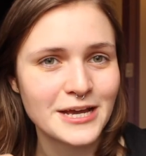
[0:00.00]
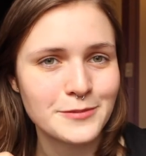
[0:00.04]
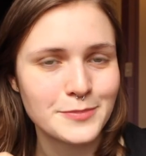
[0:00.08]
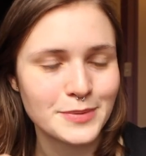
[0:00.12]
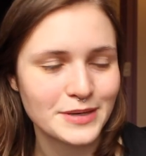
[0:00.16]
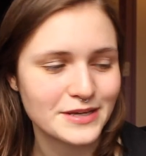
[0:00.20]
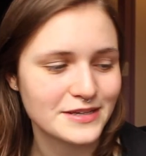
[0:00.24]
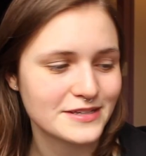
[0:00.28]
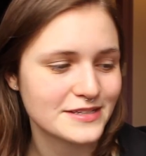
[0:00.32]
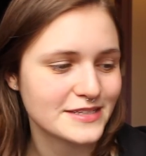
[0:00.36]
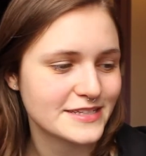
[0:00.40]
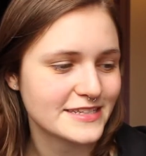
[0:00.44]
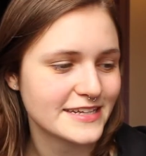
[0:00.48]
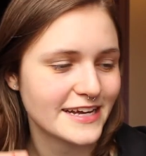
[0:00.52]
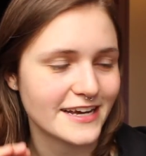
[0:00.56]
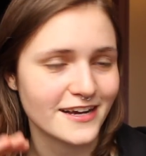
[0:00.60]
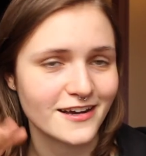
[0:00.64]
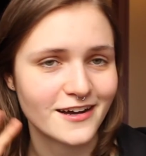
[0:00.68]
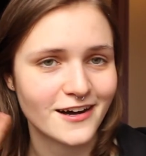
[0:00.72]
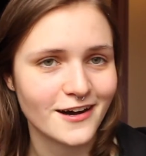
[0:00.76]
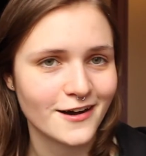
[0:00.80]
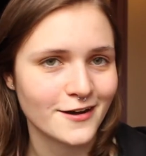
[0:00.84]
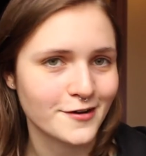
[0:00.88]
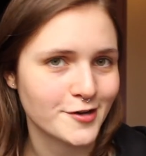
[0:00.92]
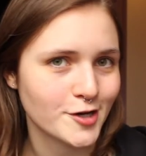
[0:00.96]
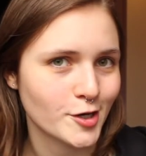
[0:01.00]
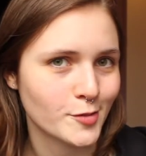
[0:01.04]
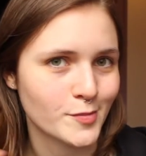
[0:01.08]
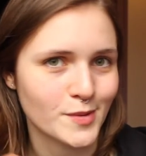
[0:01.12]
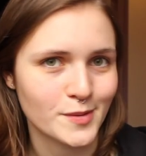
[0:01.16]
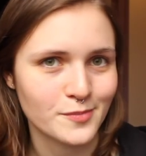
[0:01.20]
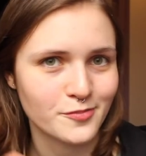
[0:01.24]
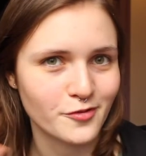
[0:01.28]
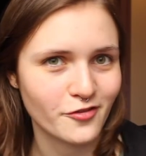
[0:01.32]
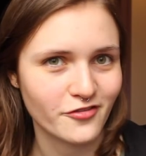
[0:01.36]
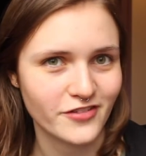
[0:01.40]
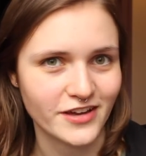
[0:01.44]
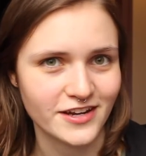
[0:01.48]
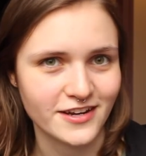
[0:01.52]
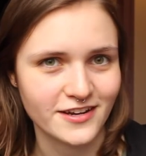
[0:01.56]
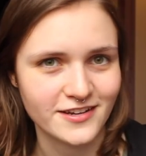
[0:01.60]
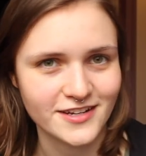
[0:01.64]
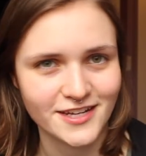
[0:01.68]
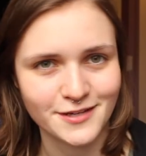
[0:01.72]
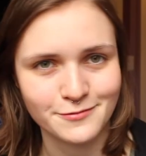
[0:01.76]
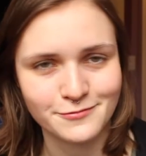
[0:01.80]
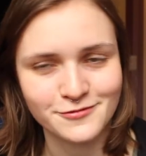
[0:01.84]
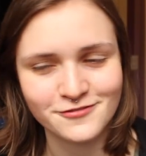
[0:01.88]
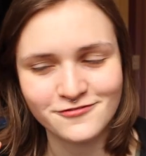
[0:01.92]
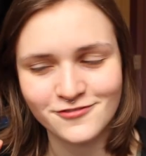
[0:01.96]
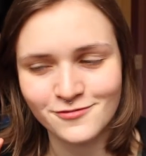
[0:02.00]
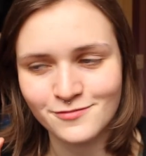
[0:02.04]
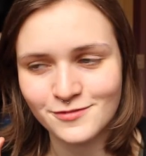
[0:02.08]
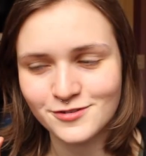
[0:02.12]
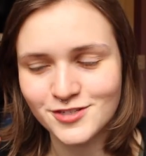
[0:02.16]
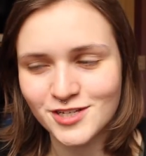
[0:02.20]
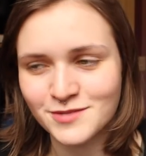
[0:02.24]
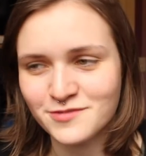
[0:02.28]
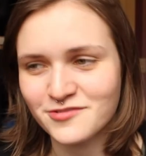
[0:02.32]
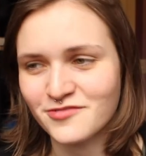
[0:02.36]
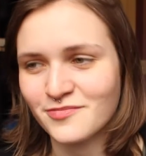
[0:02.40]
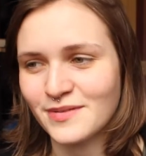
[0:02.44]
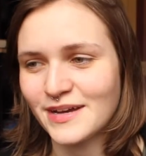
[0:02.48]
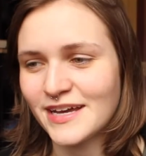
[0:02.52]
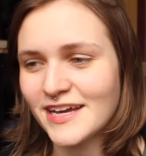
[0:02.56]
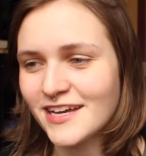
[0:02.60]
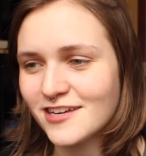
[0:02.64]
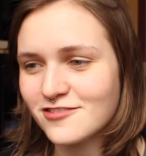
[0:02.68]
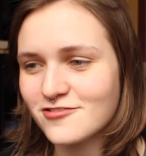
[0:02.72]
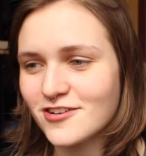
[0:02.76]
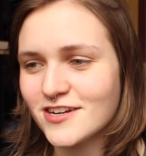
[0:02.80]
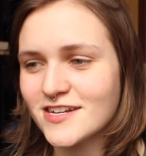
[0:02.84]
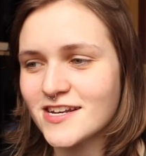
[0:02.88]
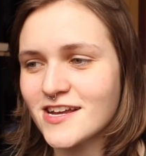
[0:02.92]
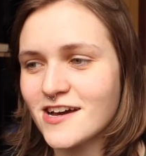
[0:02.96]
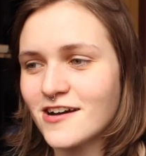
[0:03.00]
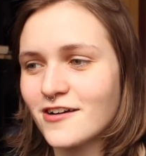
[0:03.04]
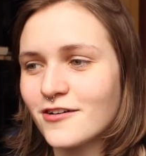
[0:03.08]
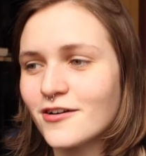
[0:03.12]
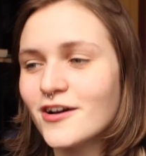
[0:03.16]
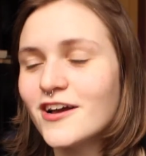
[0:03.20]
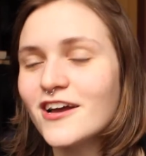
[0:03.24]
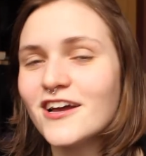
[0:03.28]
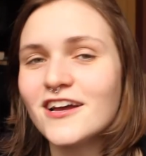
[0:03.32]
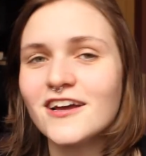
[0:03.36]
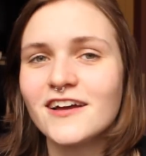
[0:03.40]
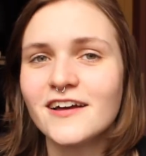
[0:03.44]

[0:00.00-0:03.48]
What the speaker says: because I can't come up with any names from the top of my head right now.